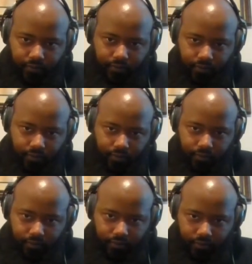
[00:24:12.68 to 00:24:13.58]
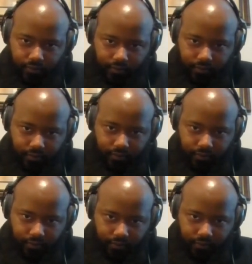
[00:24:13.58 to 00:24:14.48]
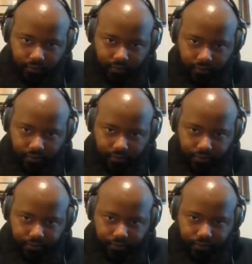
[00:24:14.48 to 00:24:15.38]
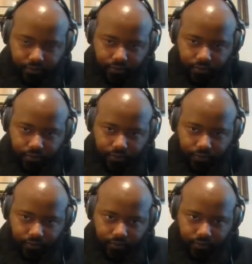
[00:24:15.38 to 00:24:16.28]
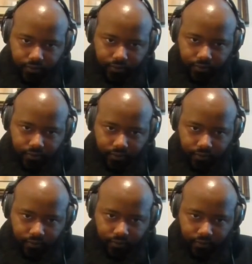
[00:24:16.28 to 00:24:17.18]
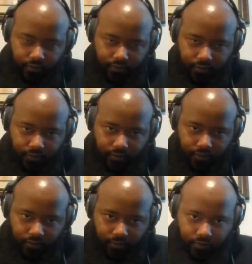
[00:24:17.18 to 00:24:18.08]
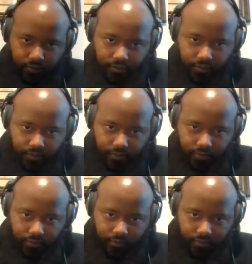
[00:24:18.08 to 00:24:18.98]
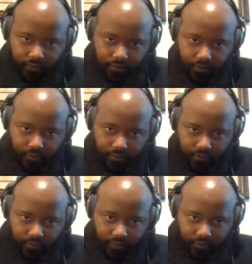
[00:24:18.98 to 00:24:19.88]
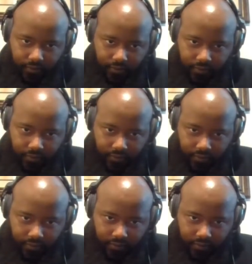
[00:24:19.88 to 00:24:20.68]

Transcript: This person isn't speaking.